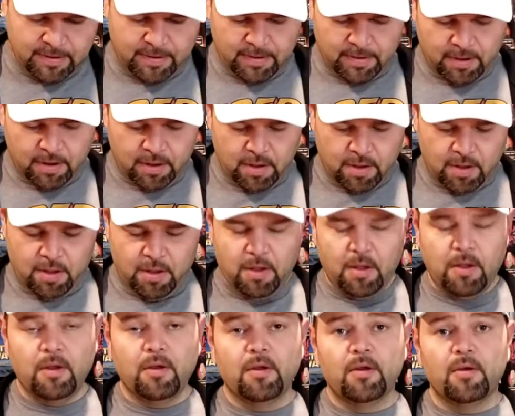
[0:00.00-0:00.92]

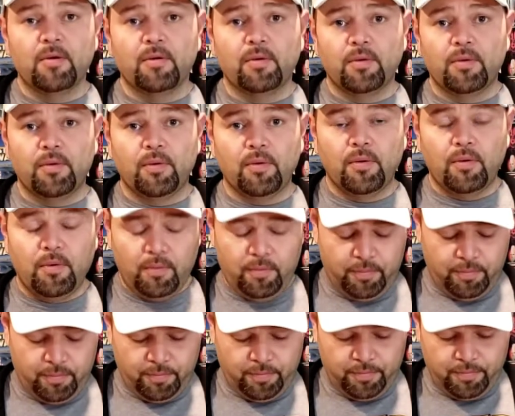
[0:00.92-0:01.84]

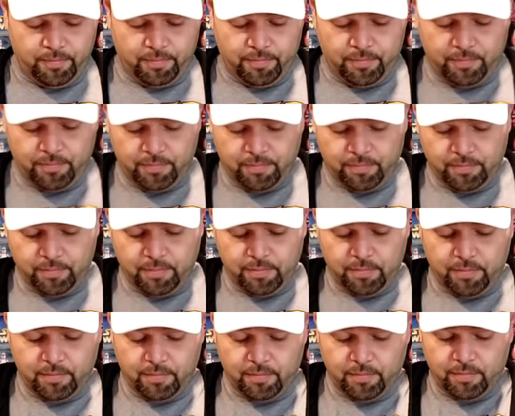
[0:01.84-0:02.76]

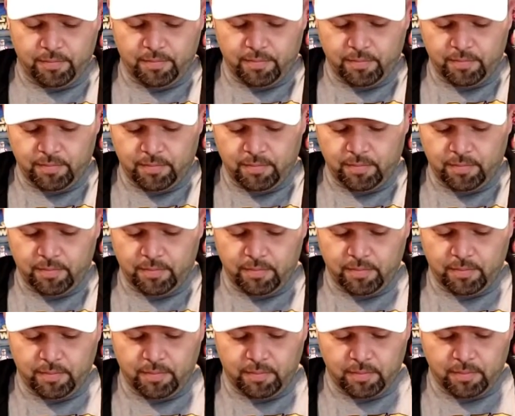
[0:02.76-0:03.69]

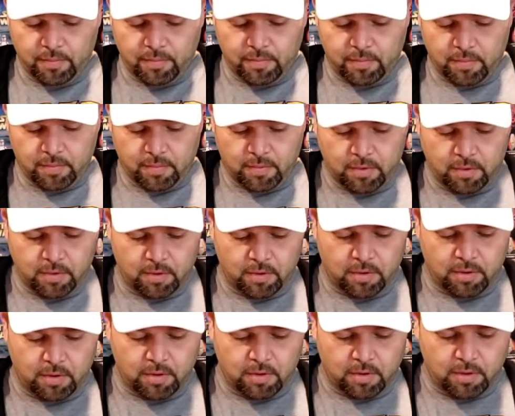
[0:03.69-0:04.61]

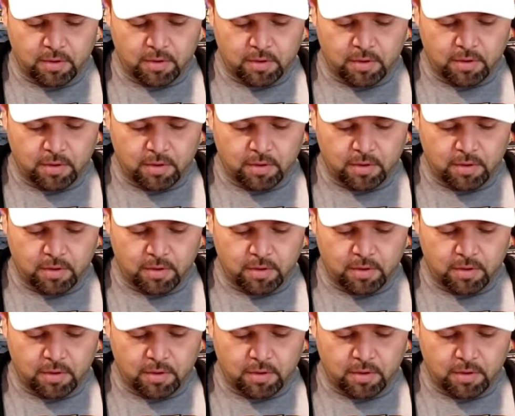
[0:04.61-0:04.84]
Nothing is said.